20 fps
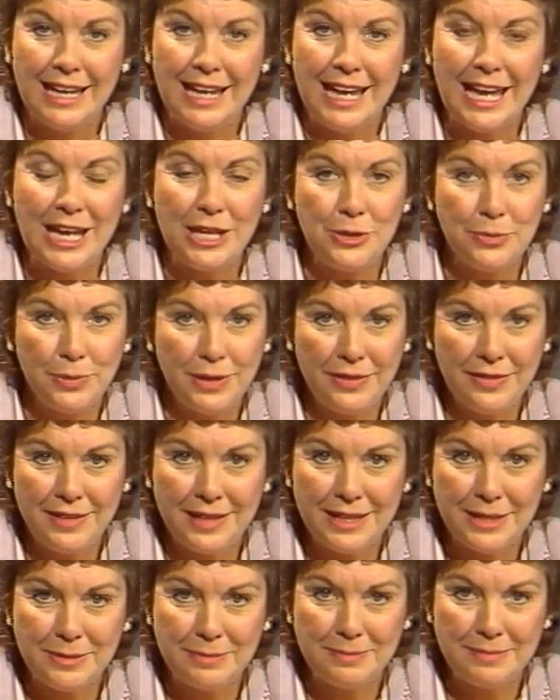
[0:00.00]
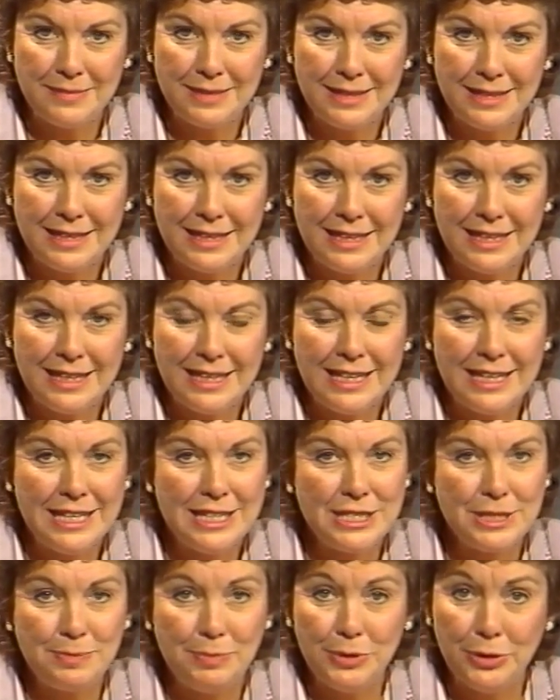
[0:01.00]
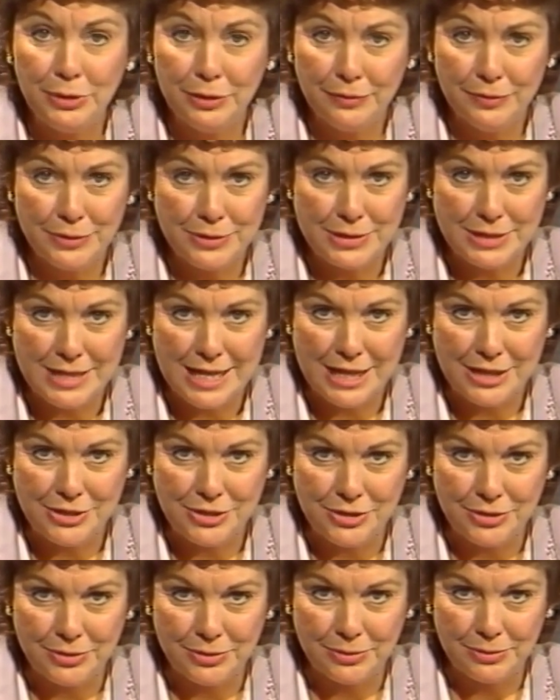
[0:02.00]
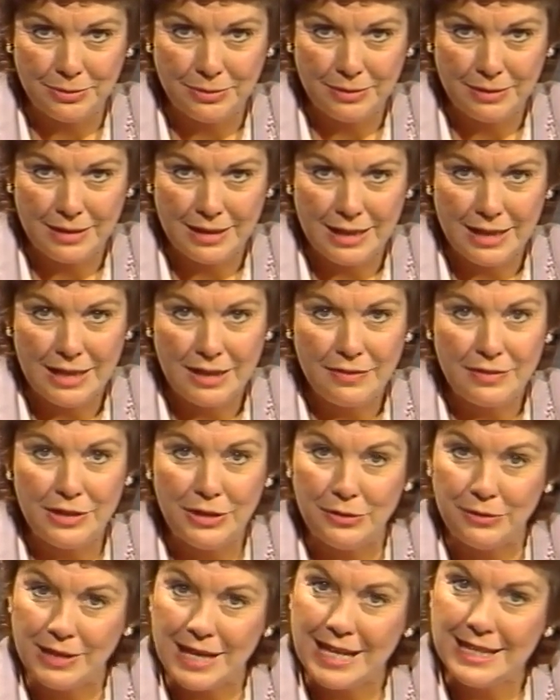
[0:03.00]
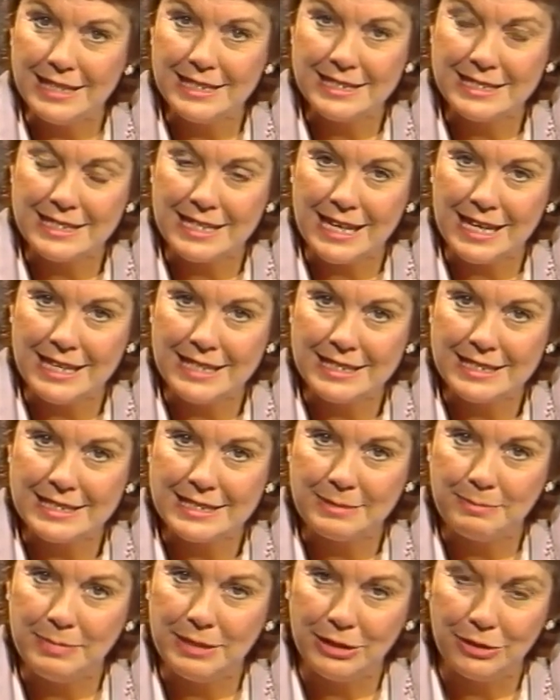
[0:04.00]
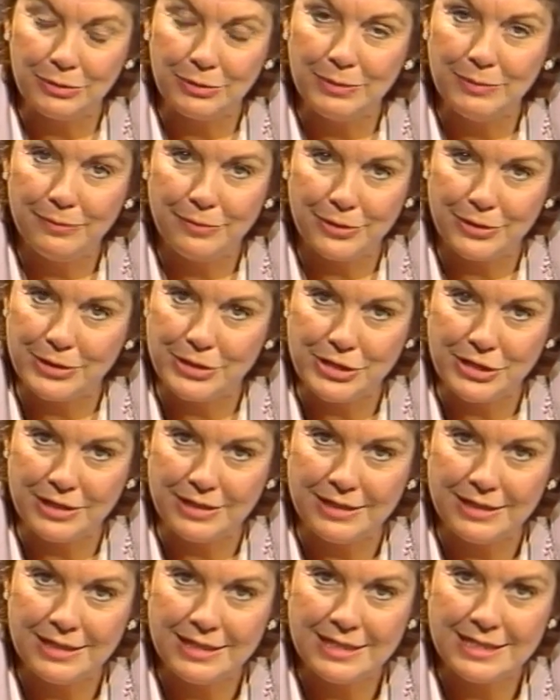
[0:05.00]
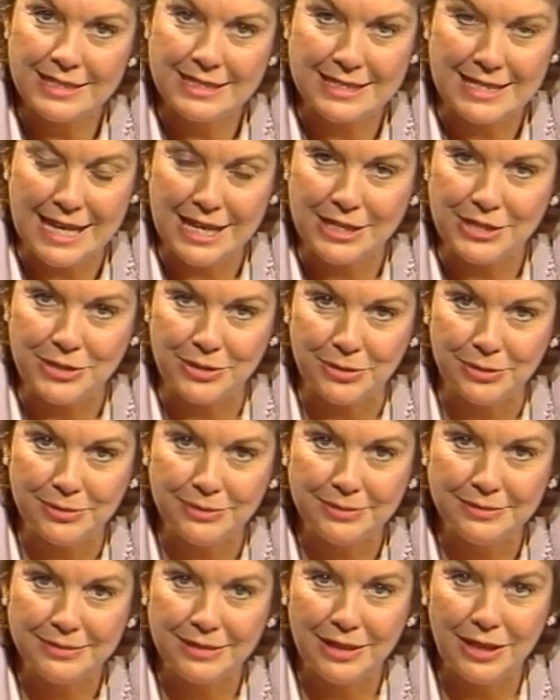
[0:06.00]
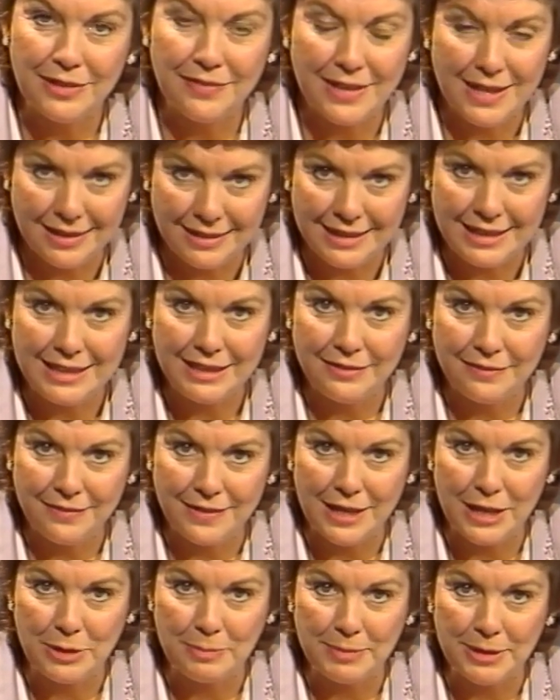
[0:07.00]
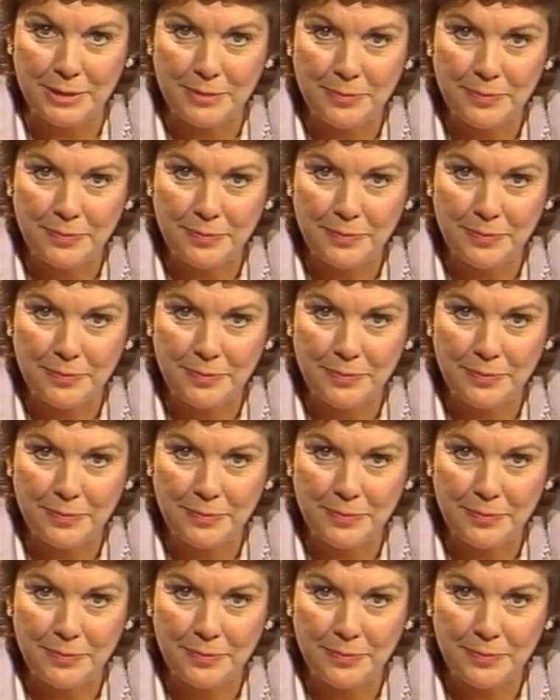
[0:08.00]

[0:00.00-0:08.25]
and with him, his beautiful statue, the United States Pilgrim Virgin statue of Our Lady of Fatima.